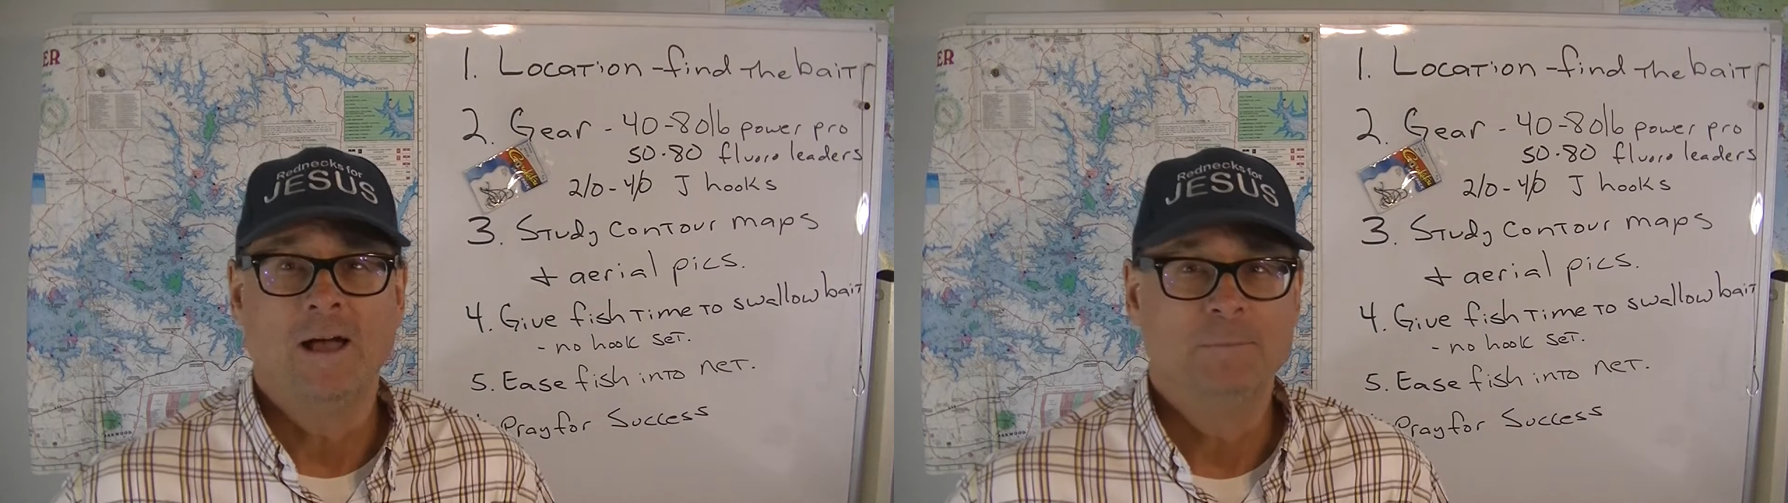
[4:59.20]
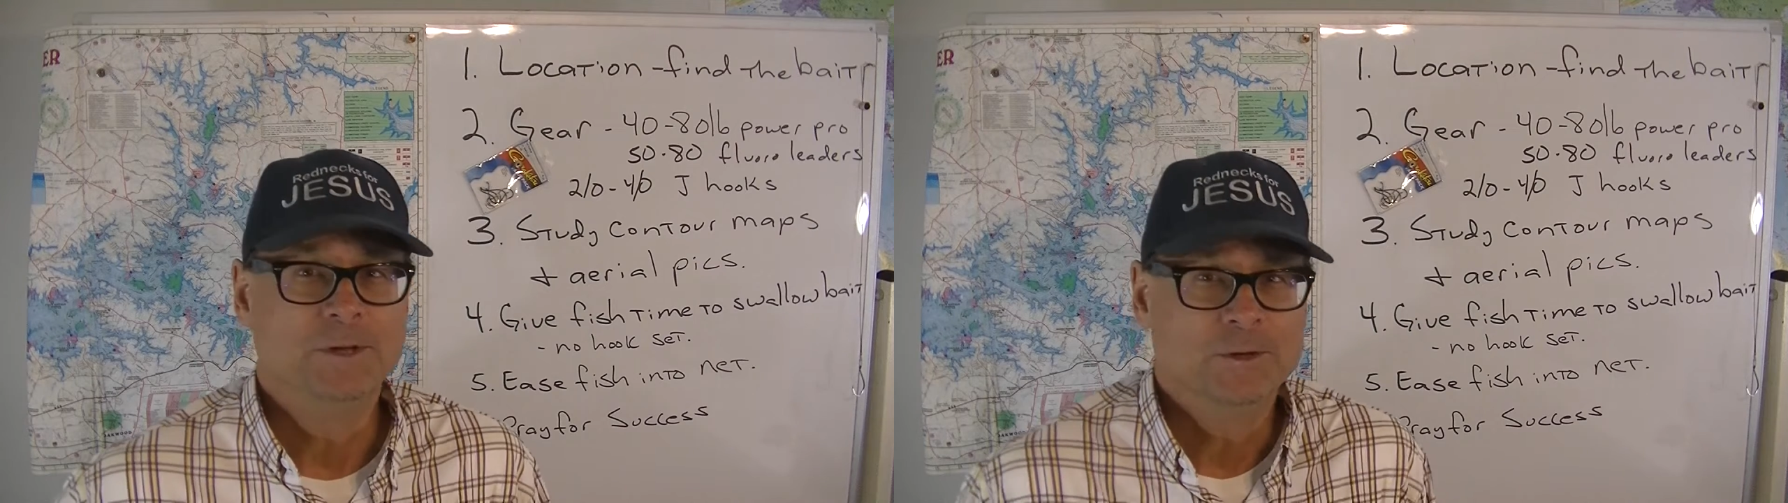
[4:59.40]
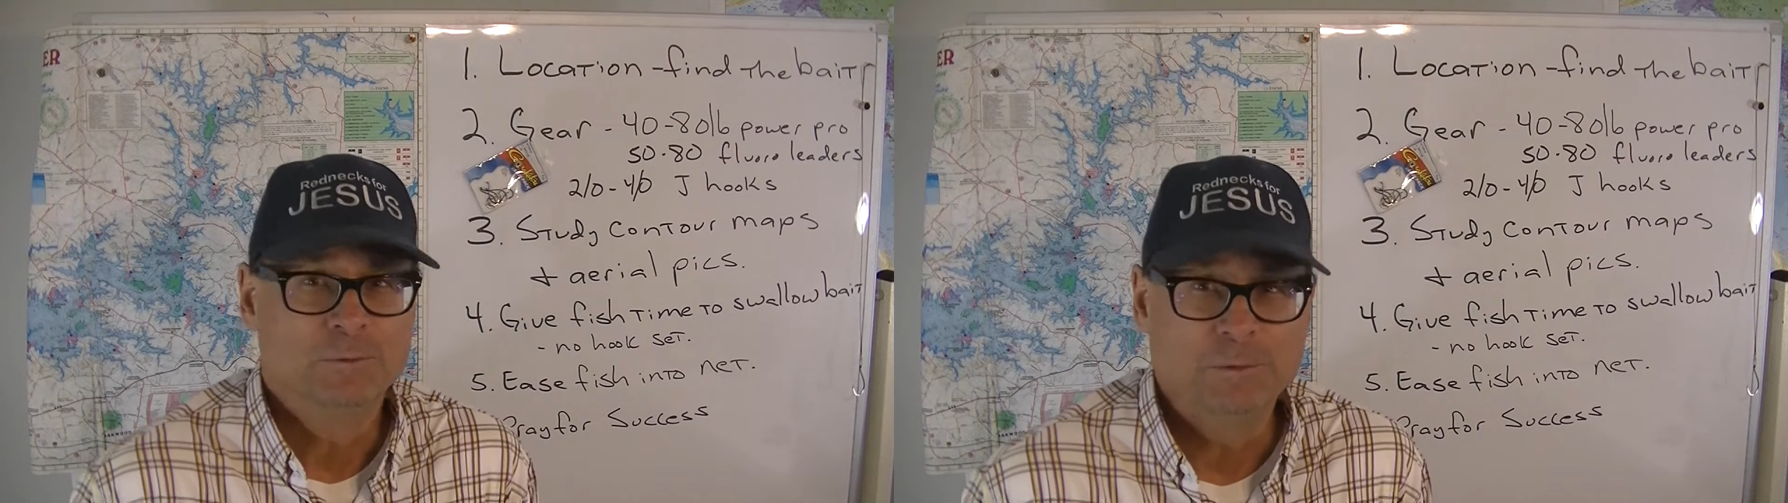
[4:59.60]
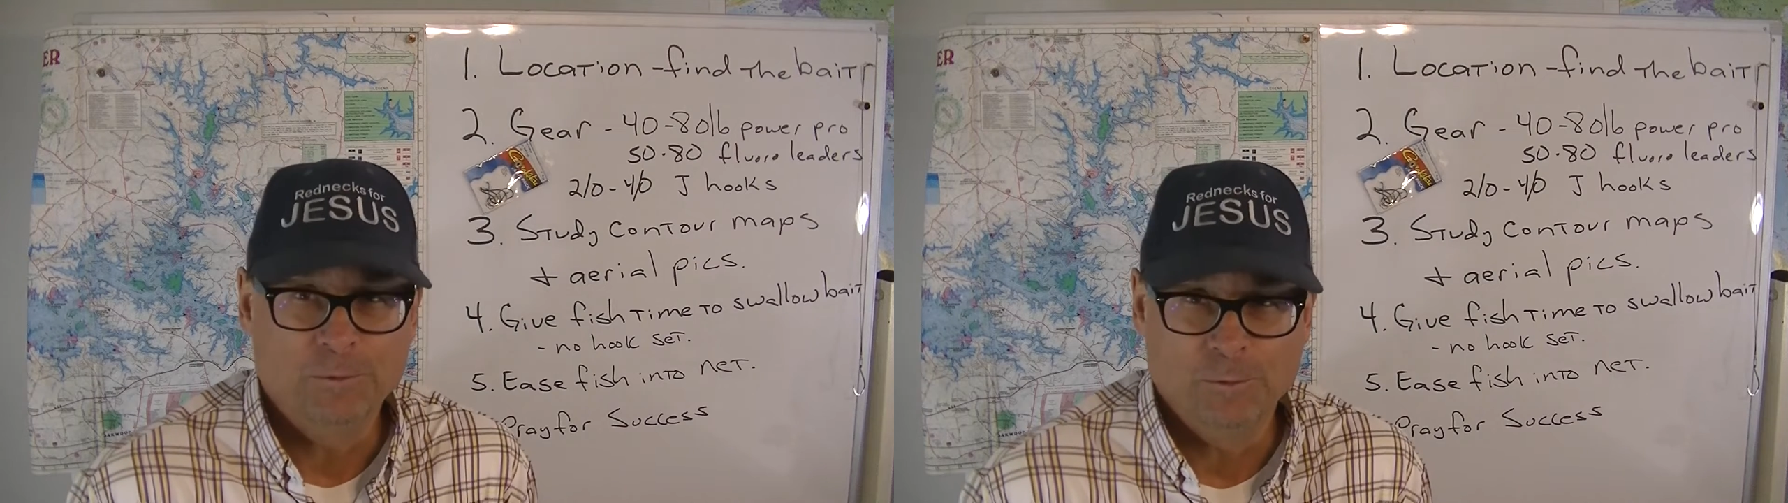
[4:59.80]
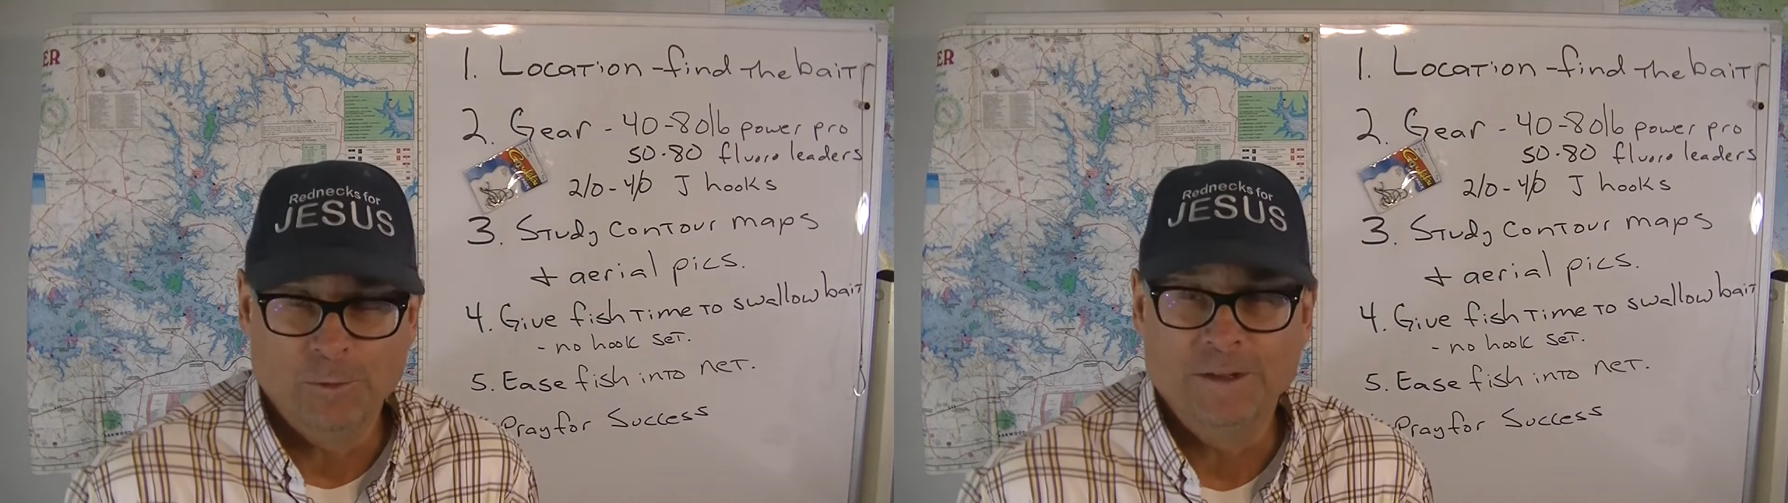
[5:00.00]
because we
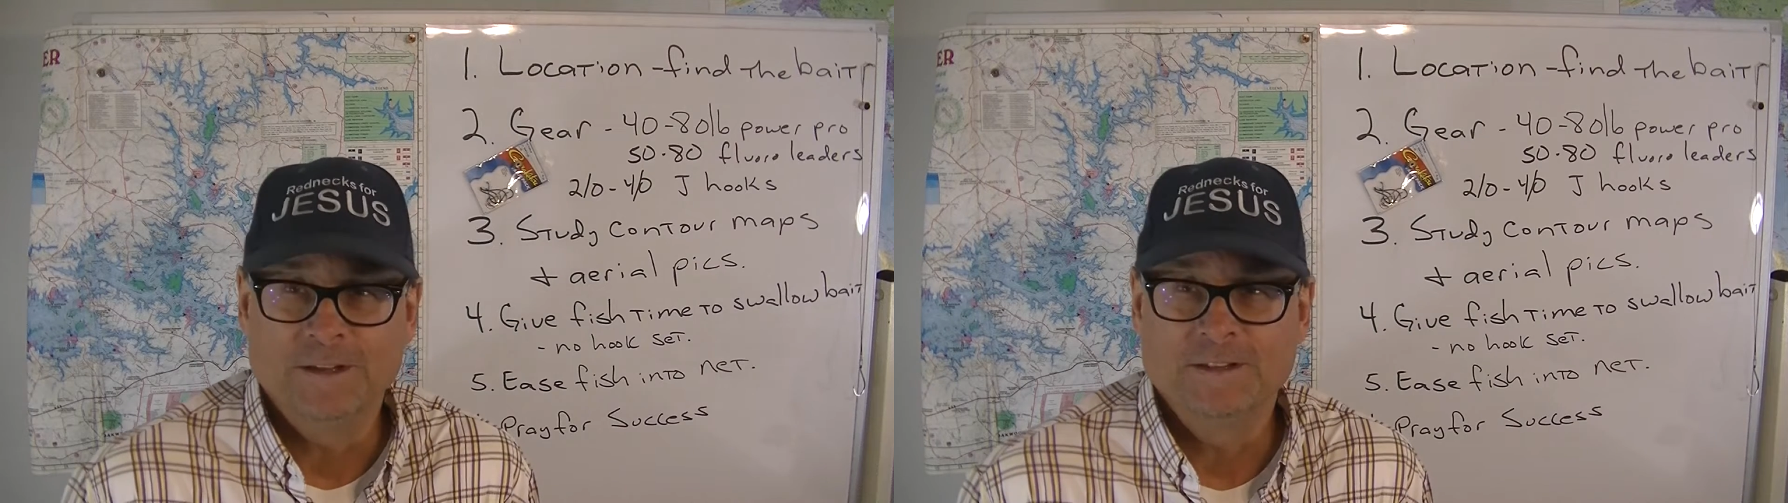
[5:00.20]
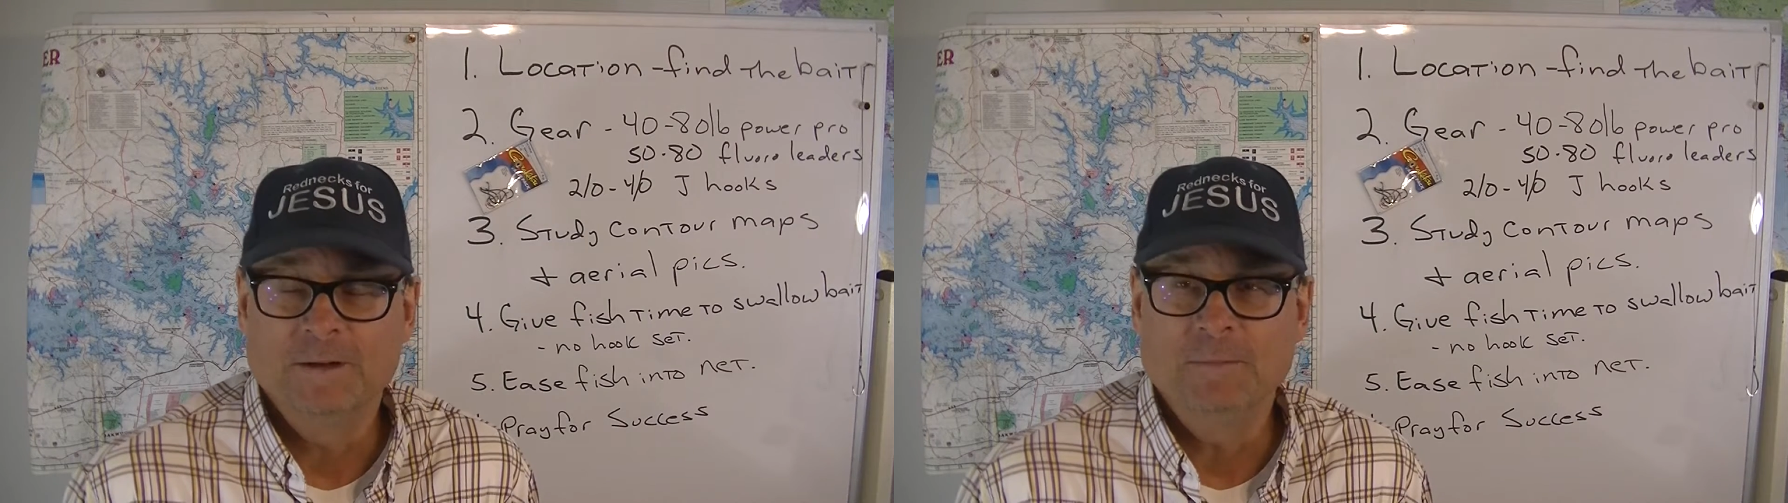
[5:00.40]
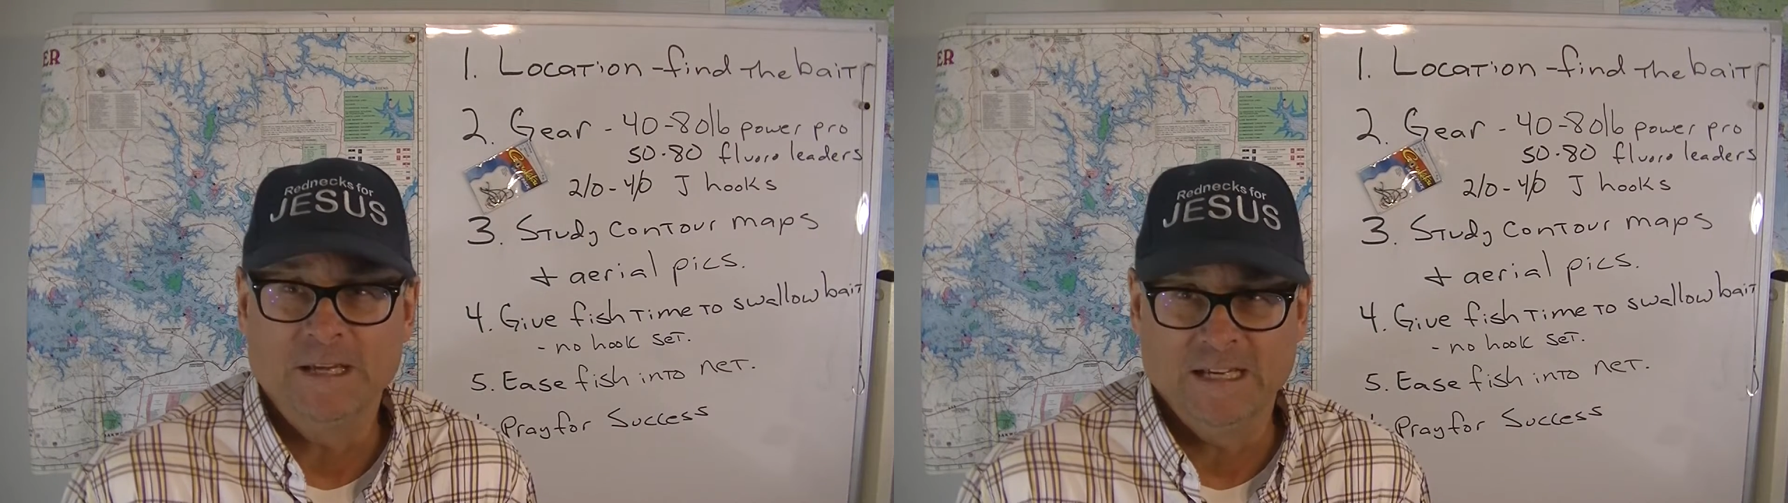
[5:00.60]
were reeling them